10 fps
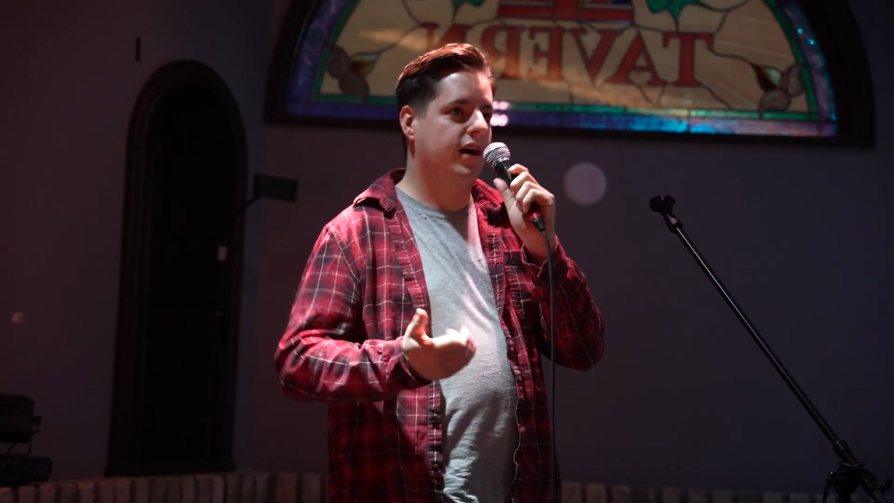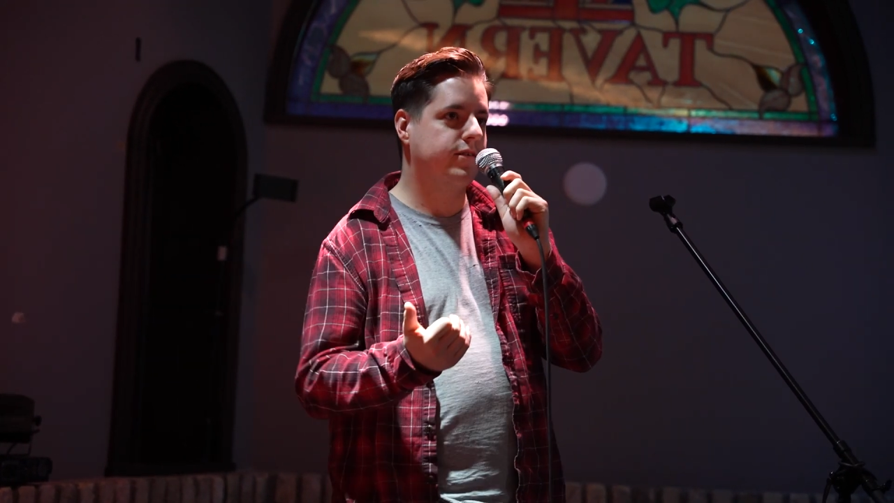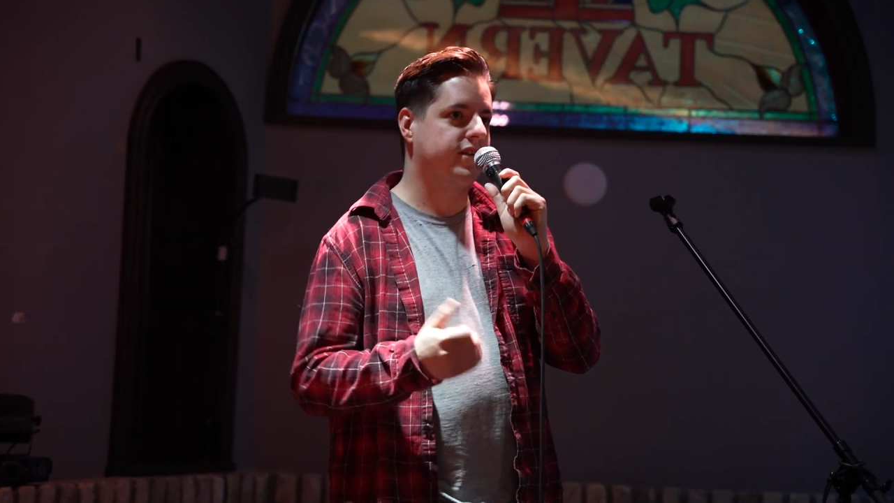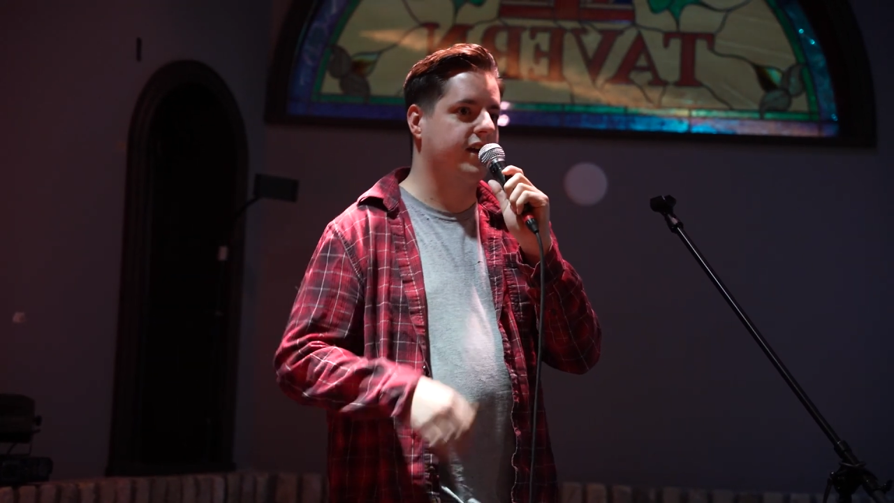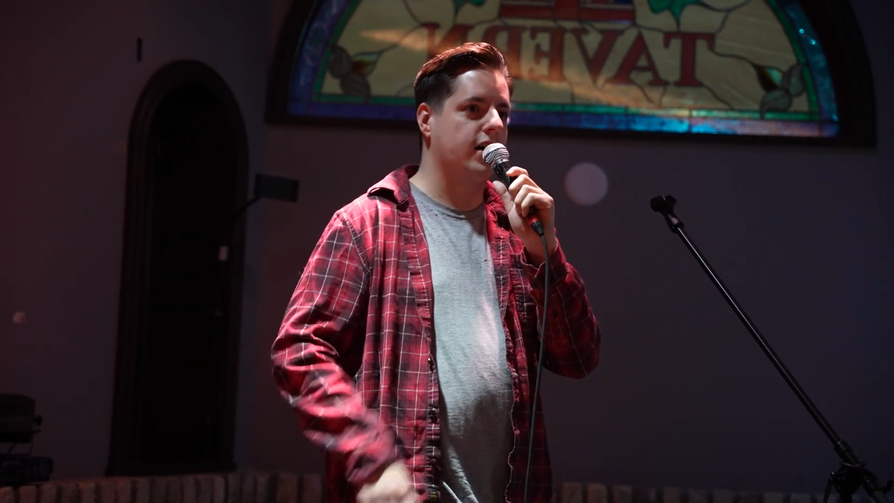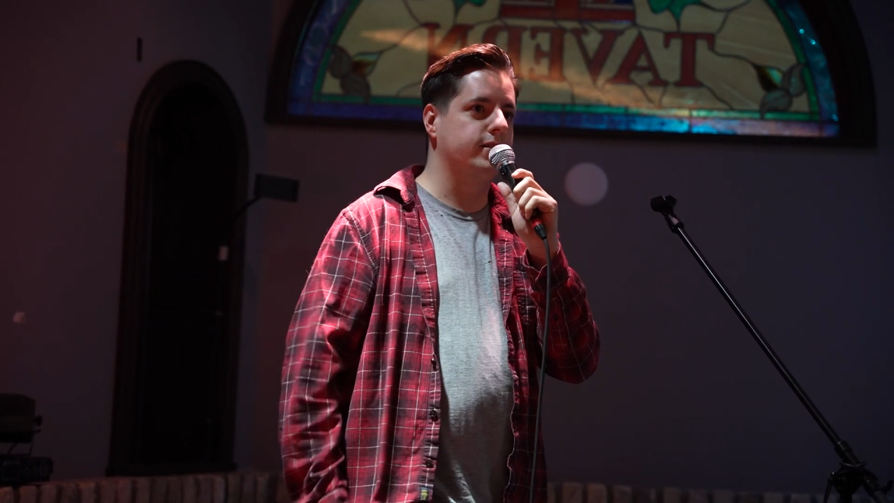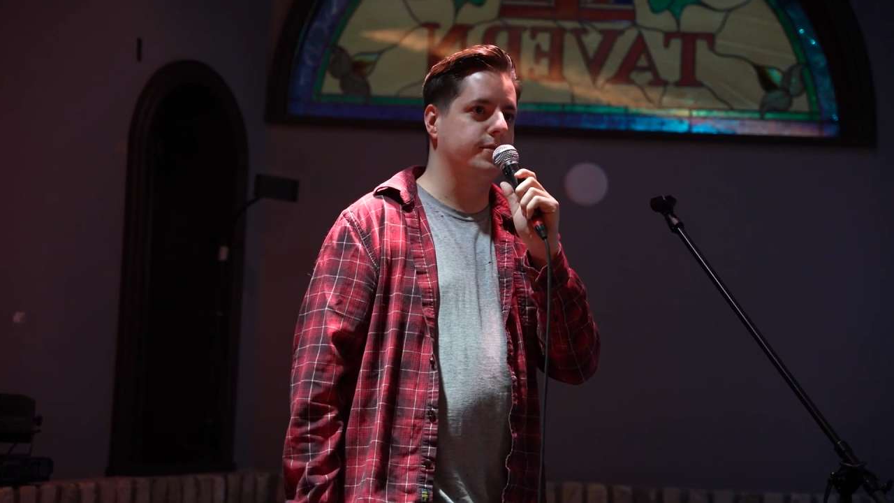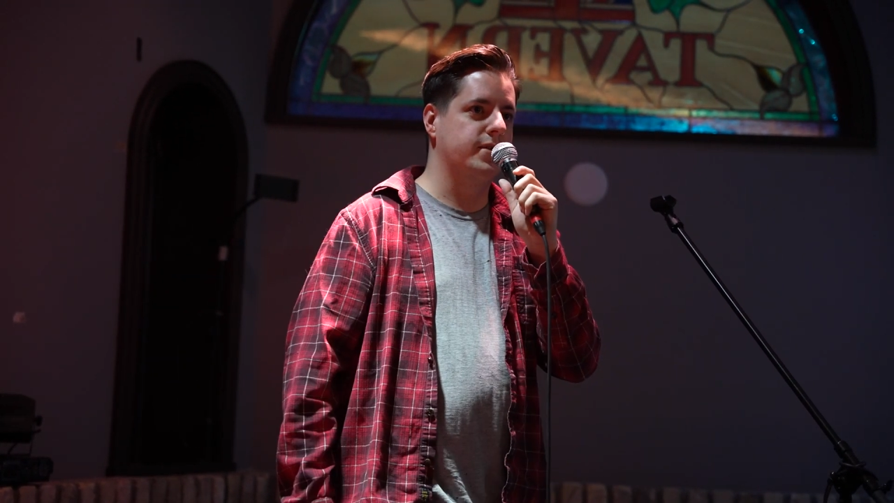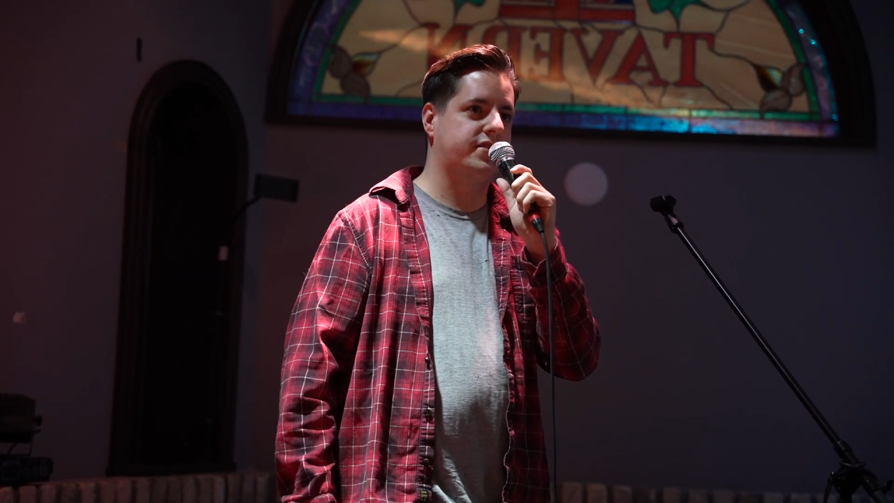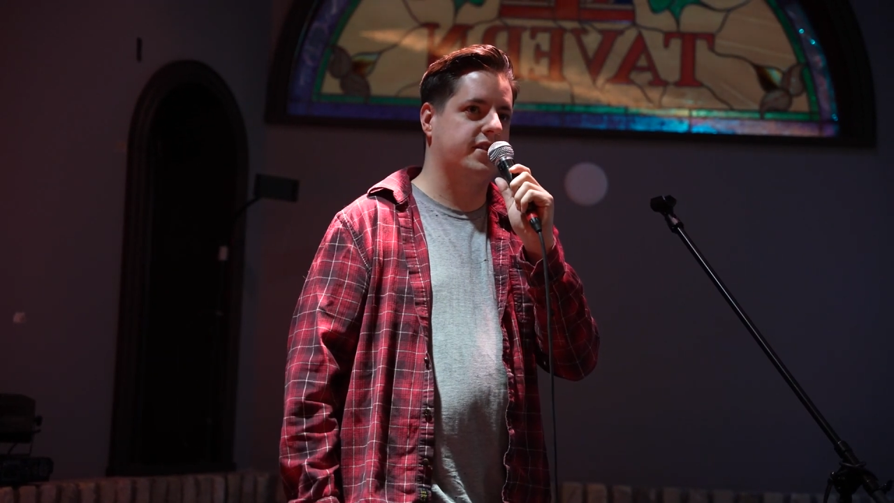how's it
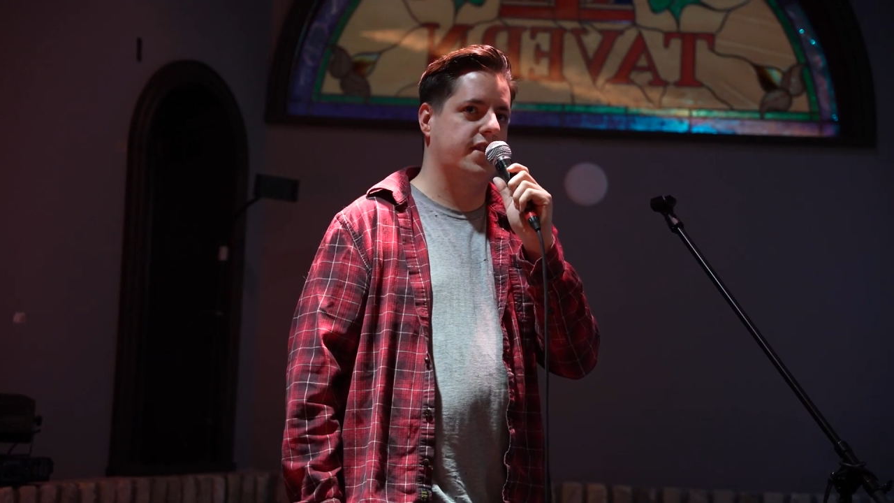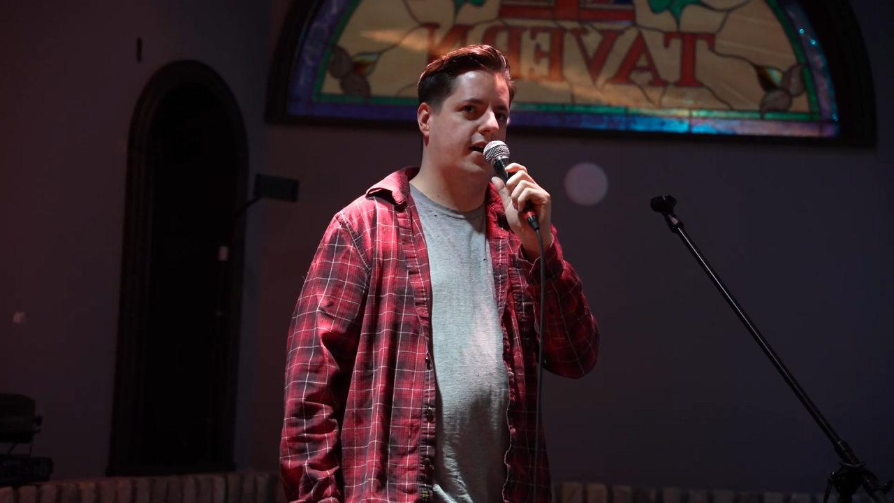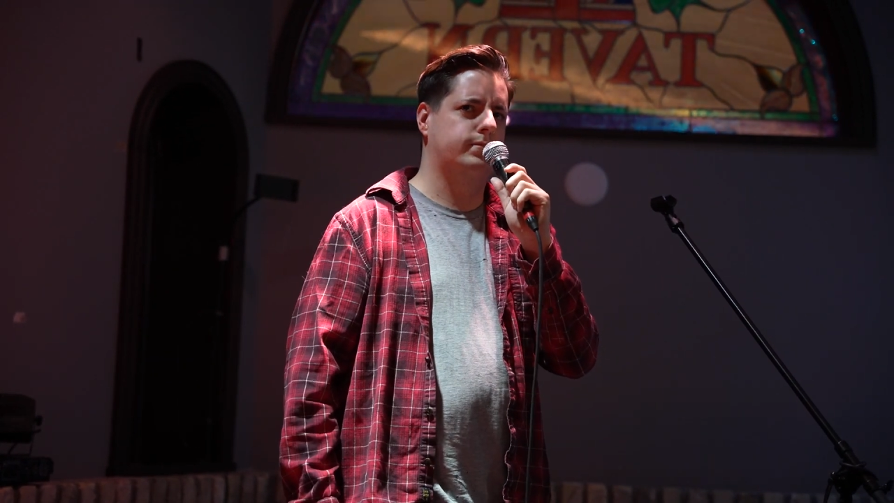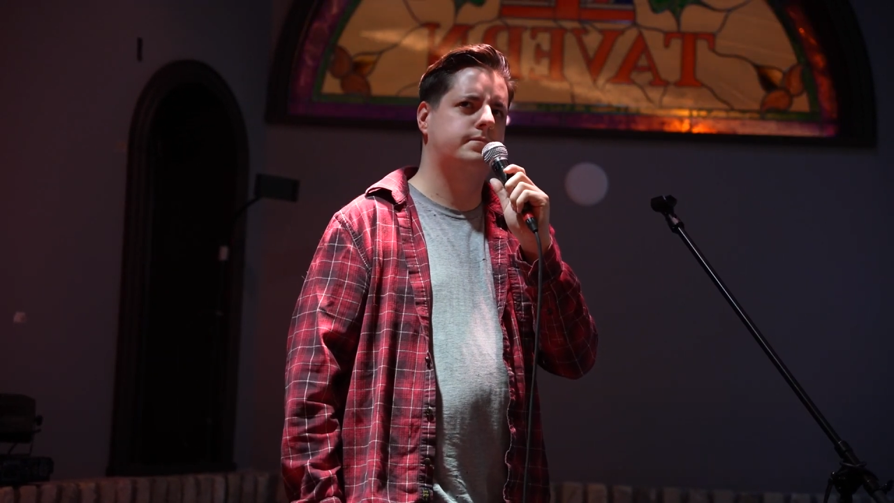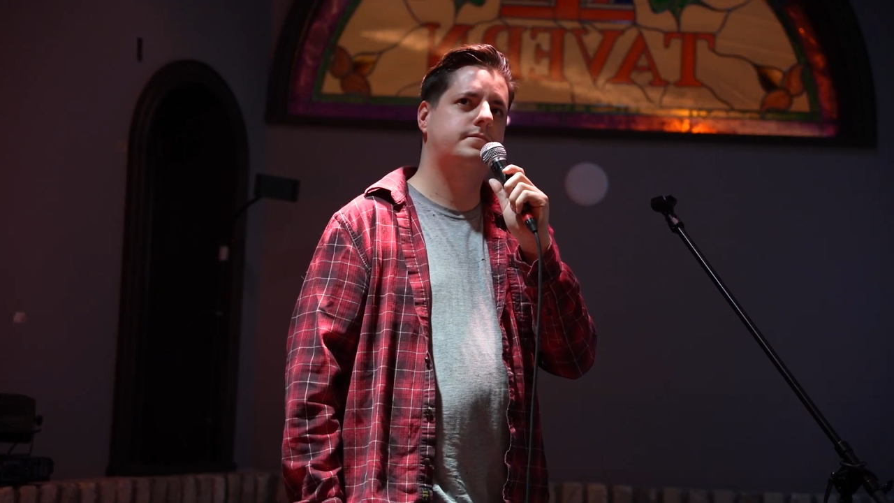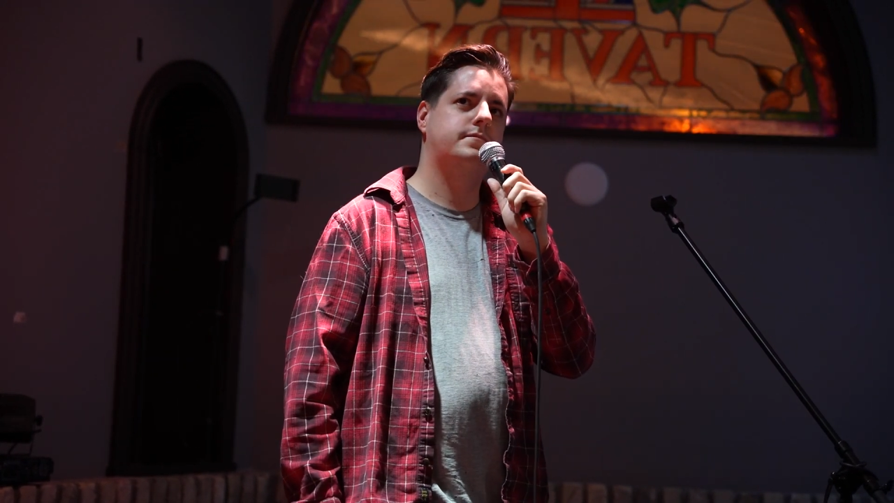going, Mr. Dem?